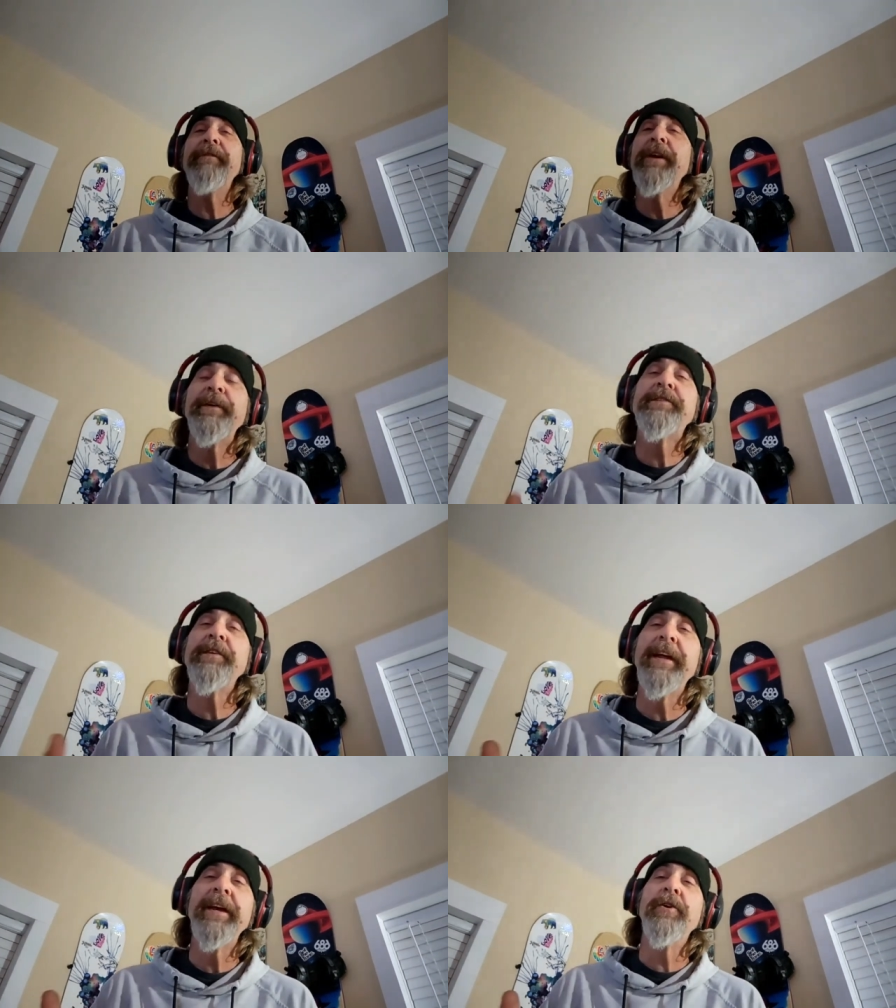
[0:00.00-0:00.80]
even if
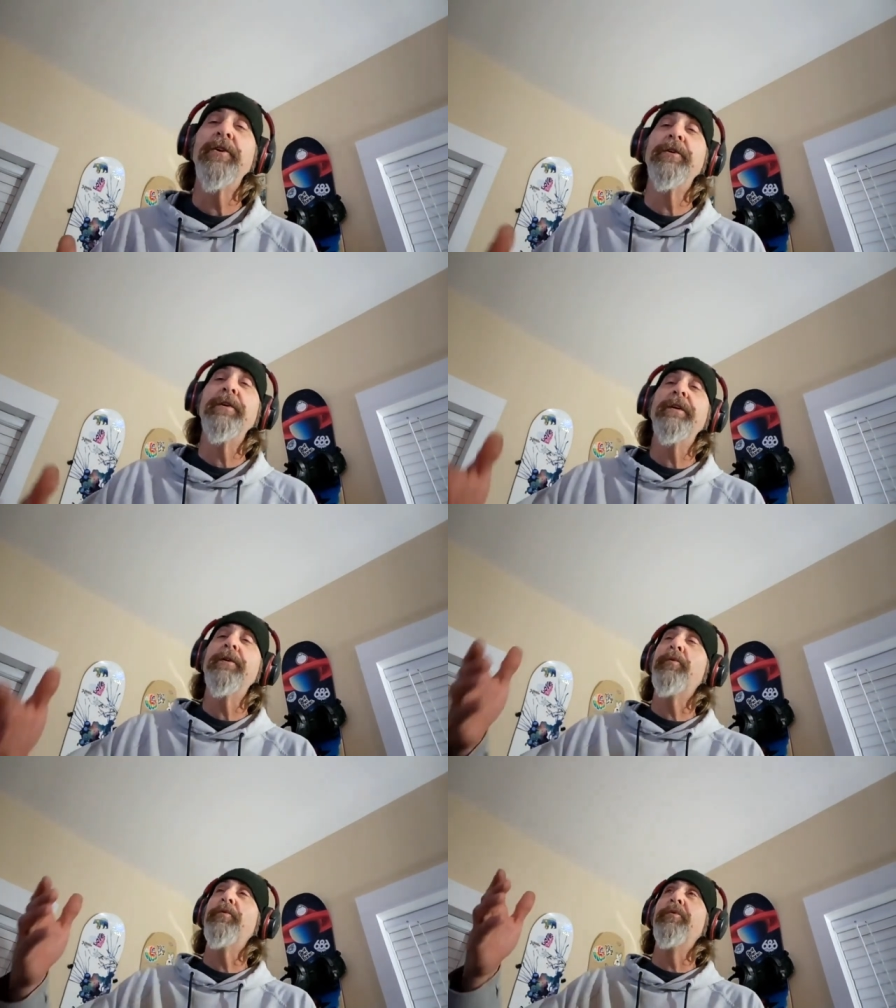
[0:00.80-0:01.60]
it's illegal,
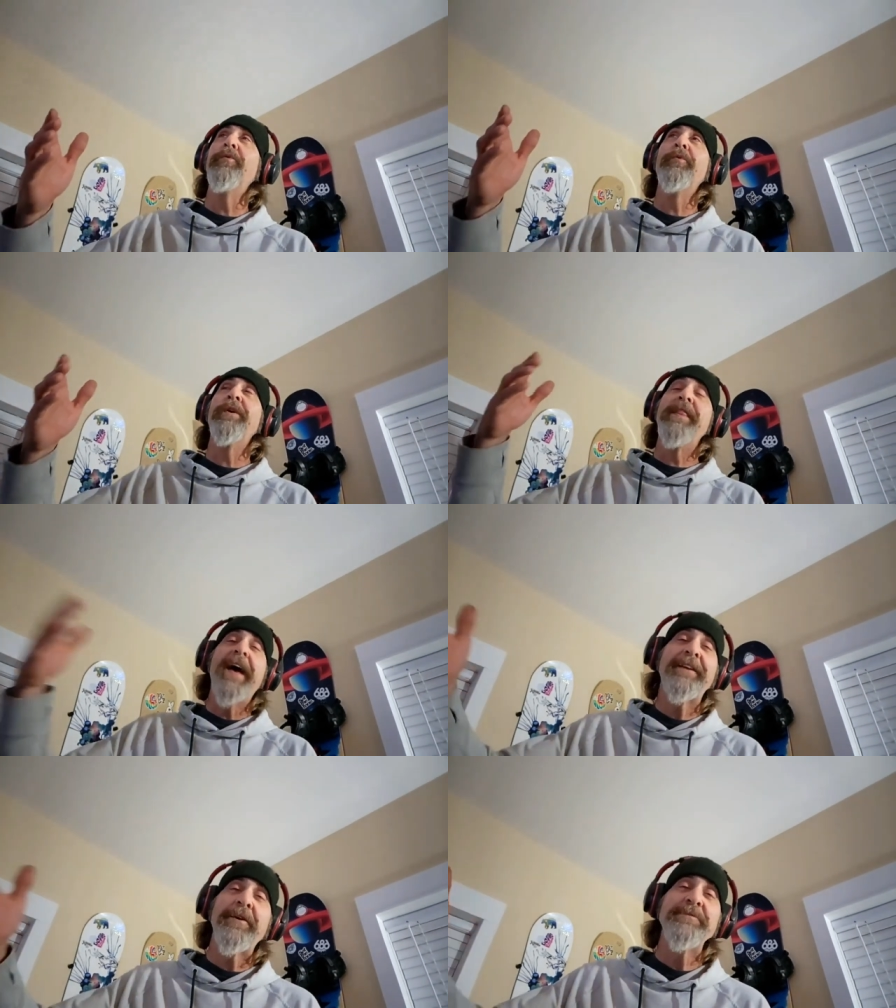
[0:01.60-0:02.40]
when
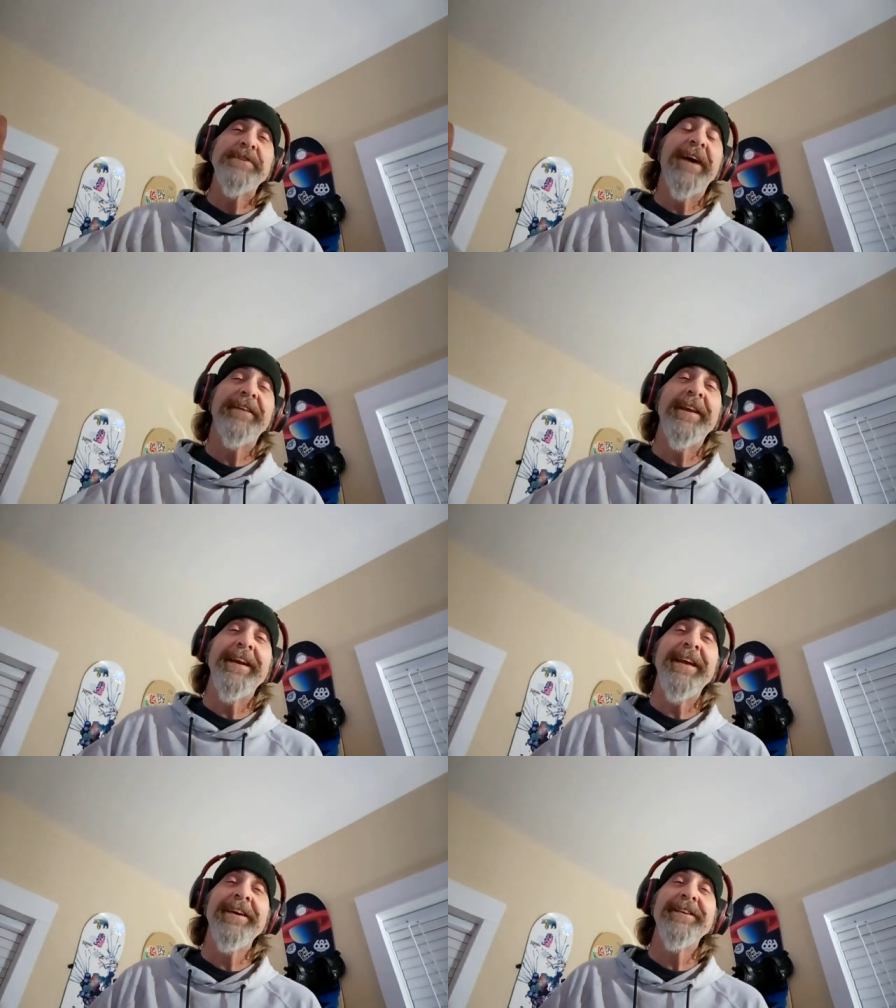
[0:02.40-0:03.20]
that comes out that
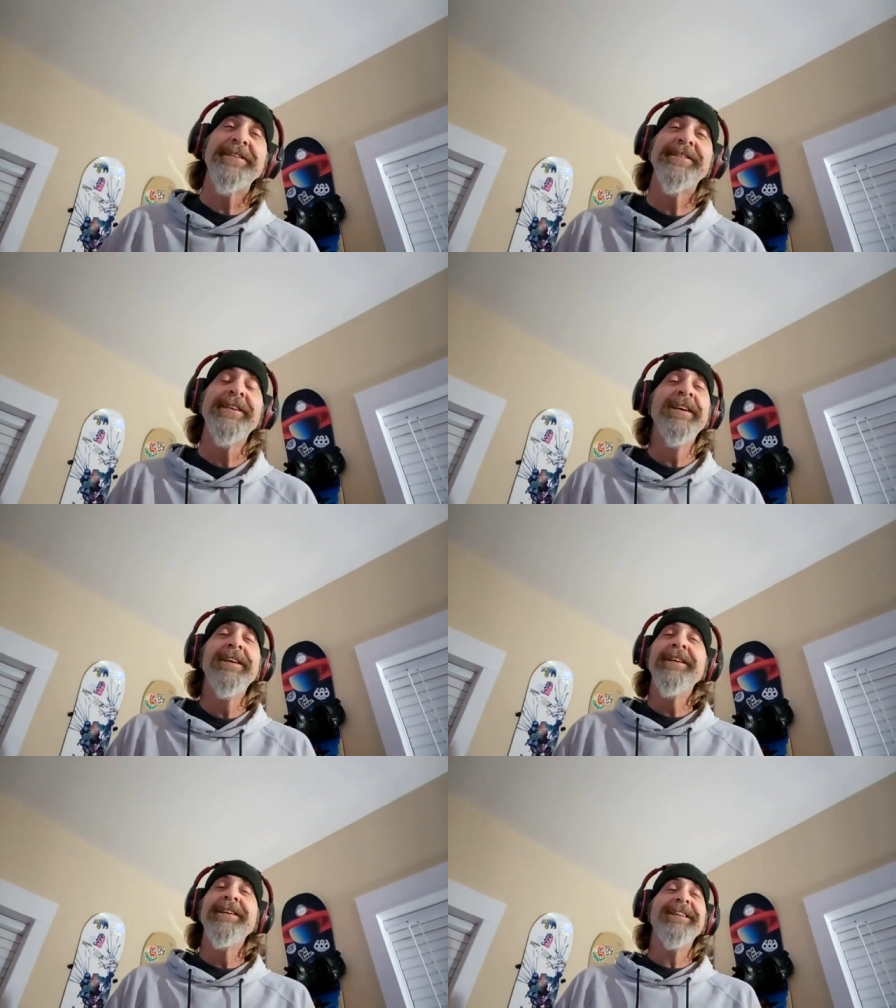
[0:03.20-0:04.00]
it is,
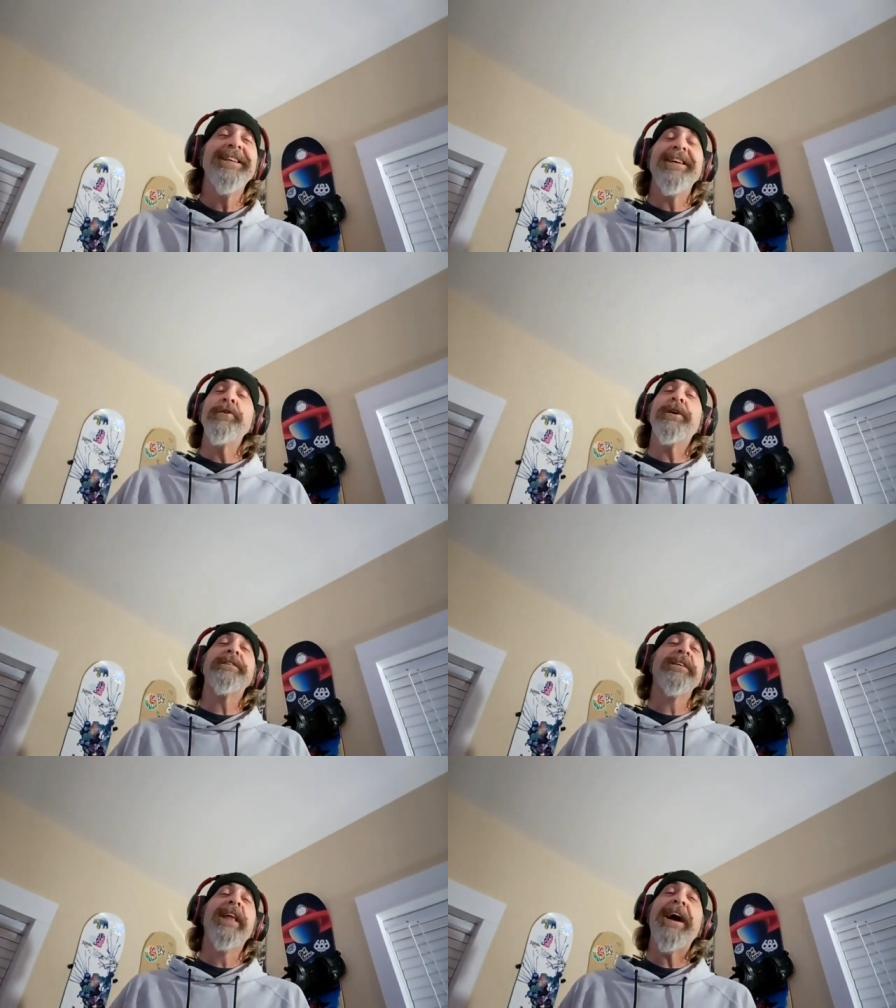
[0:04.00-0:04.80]
you
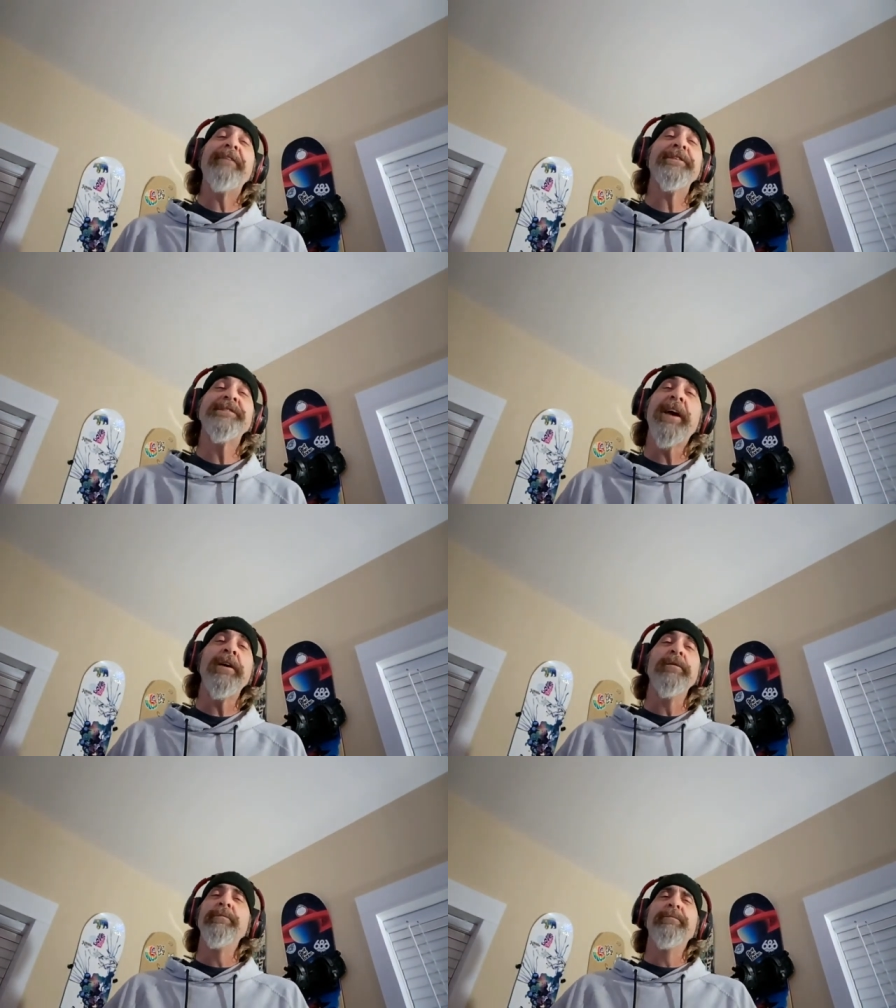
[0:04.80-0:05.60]
get to laugh and
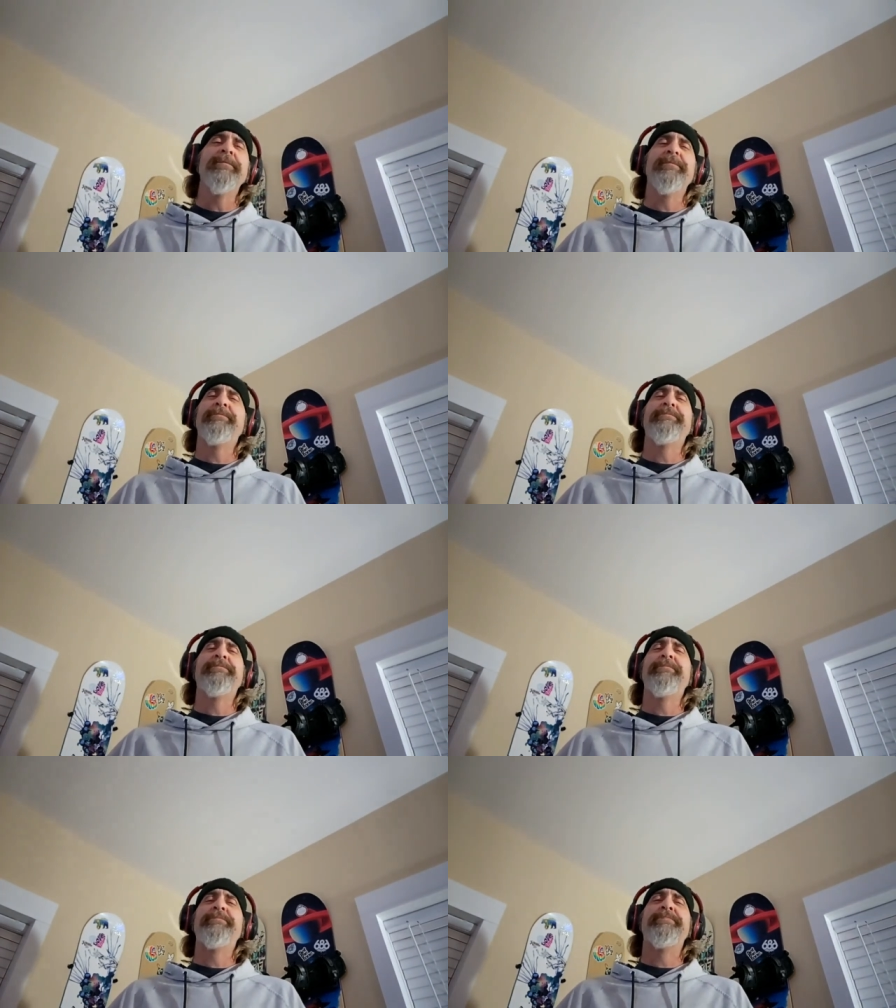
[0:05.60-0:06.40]
say,
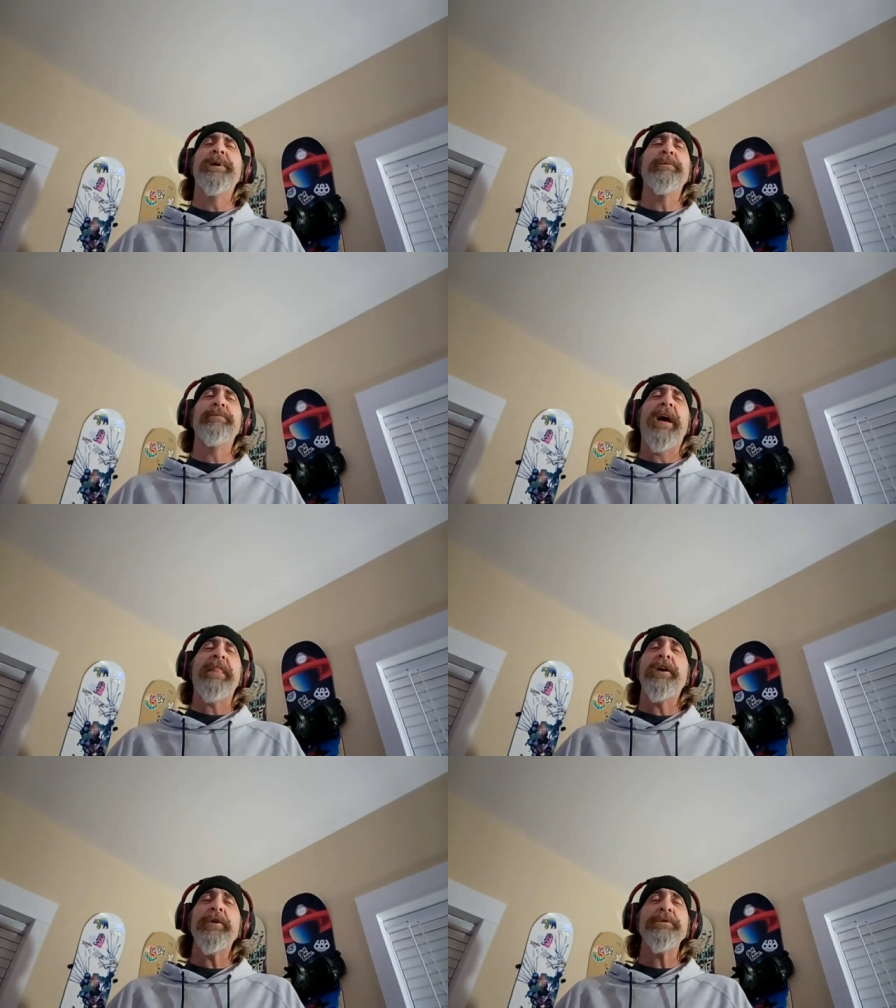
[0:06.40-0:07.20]
well,
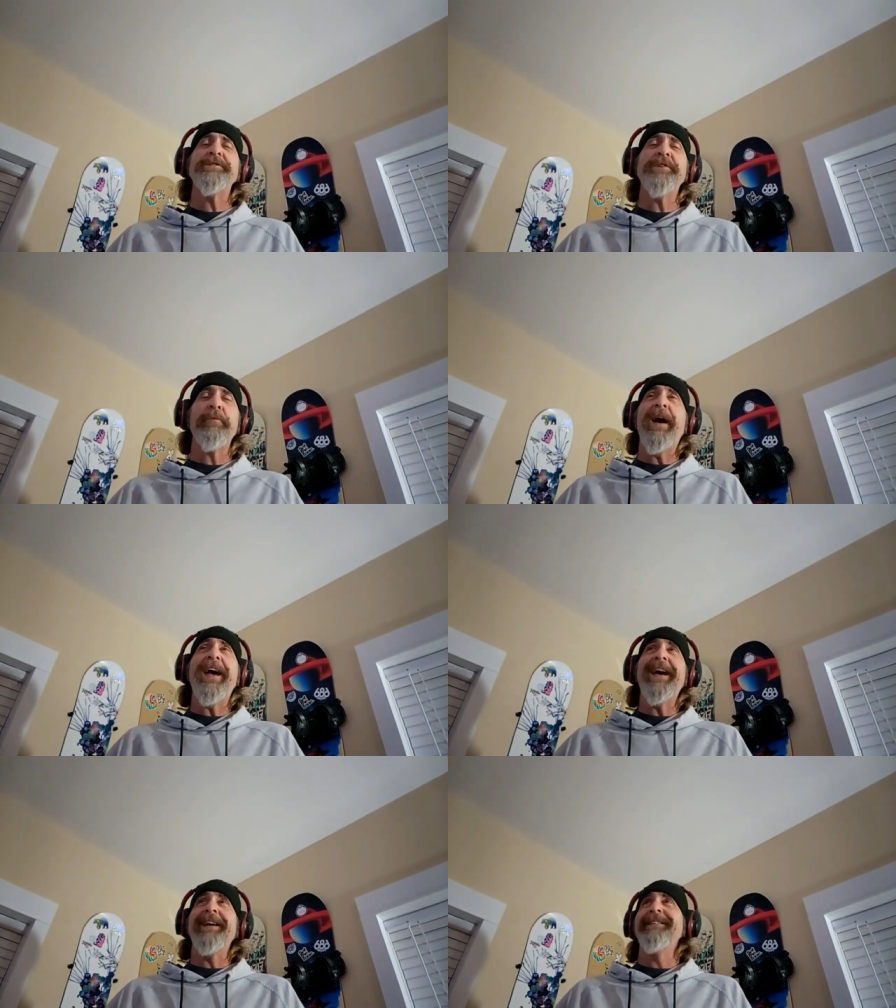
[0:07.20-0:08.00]
I thought it was so
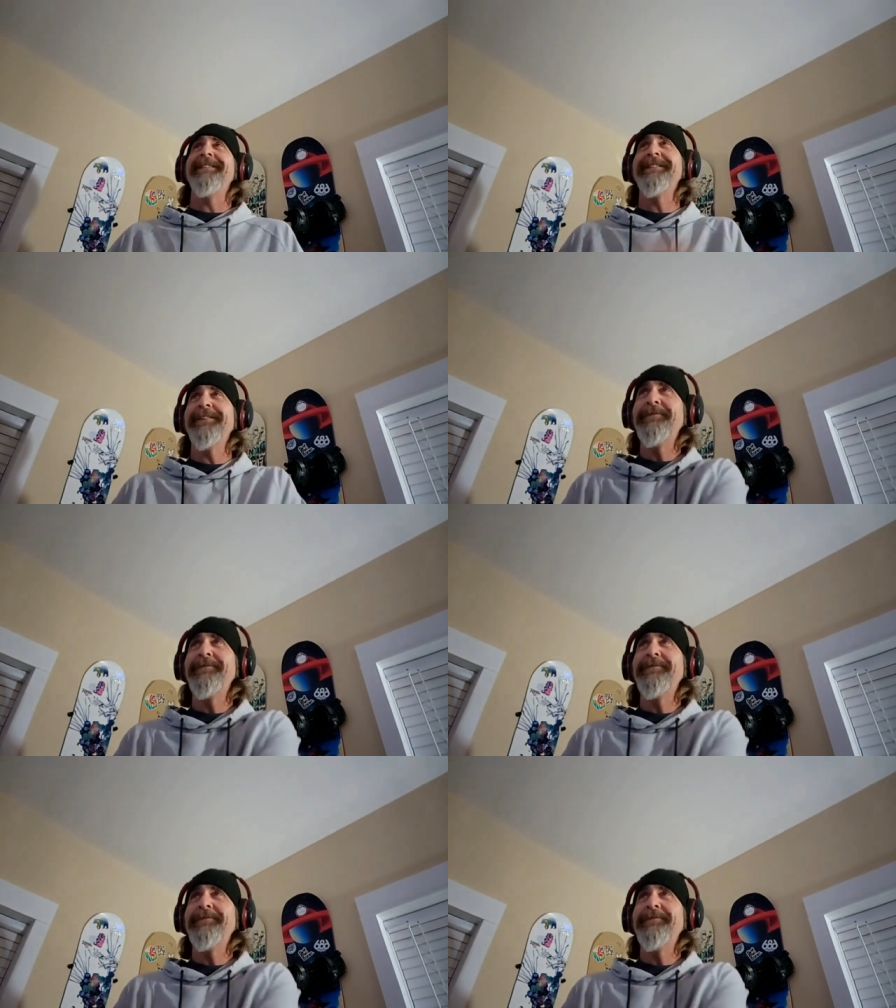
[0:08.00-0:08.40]
bad.